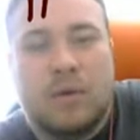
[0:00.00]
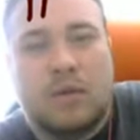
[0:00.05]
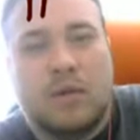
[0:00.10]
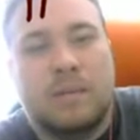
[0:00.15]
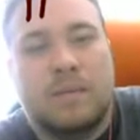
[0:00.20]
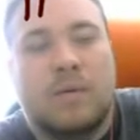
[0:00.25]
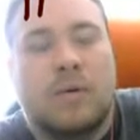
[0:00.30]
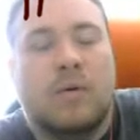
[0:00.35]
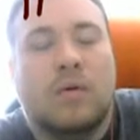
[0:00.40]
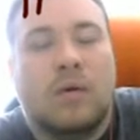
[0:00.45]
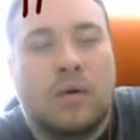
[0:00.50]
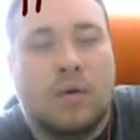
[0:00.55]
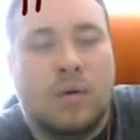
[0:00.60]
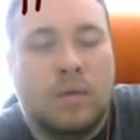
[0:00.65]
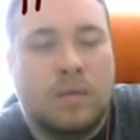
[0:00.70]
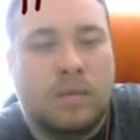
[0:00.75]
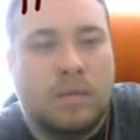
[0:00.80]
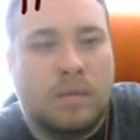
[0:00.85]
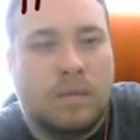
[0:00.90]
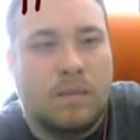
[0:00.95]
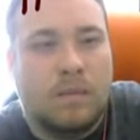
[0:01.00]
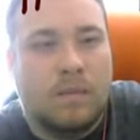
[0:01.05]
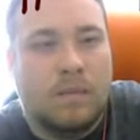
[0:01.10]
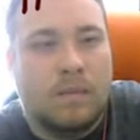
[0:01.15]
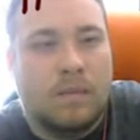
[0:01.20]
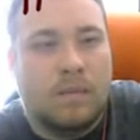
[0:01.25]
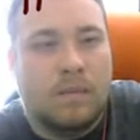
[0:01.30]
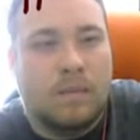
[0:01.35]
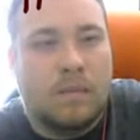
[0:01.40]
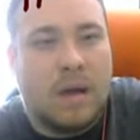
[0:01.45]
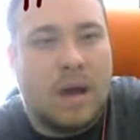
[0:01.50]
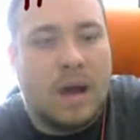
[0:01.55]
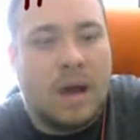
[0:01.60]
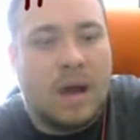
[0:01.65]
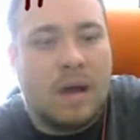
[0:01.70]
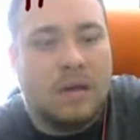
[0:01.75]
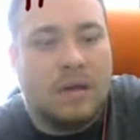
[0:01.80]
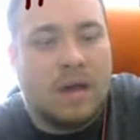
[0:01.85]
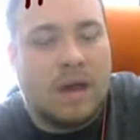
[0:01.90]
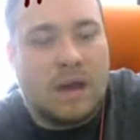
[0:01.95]
put Sapuku,
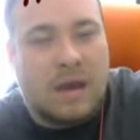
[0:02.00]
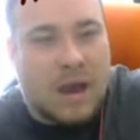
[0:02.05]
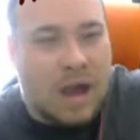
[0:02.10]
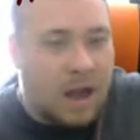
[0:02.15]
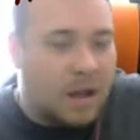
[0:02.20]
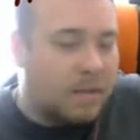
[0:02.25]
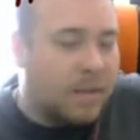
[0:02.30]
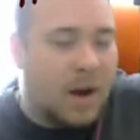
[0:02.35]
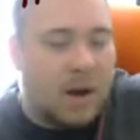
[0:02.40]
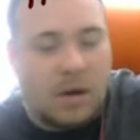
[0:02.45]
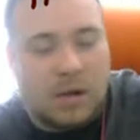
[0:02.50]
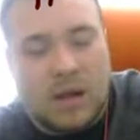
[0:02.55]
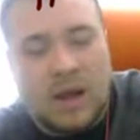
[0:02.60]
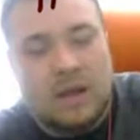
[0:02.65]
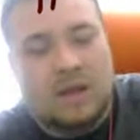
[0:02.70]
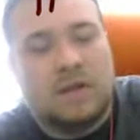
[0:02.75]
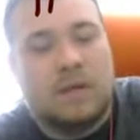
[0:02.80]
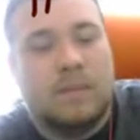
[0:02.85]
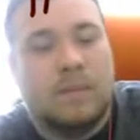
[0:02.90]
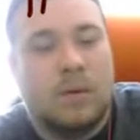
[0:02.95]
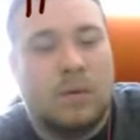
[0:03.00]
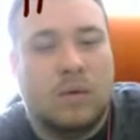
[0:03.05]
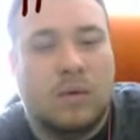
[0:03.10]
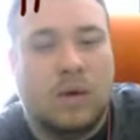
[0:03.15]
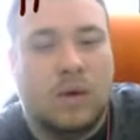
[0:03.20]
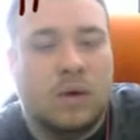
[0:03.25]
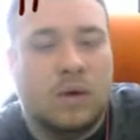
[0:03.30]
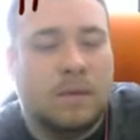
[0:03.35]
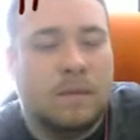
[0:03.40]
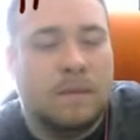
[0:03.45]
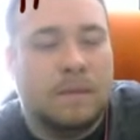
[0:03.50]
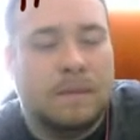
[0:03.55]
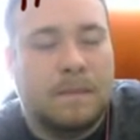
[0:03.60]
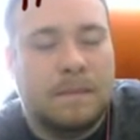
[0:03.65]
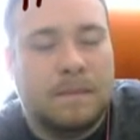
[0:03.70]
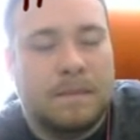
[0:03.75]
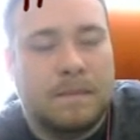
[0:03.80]
uh, did not paralyze Sapuku.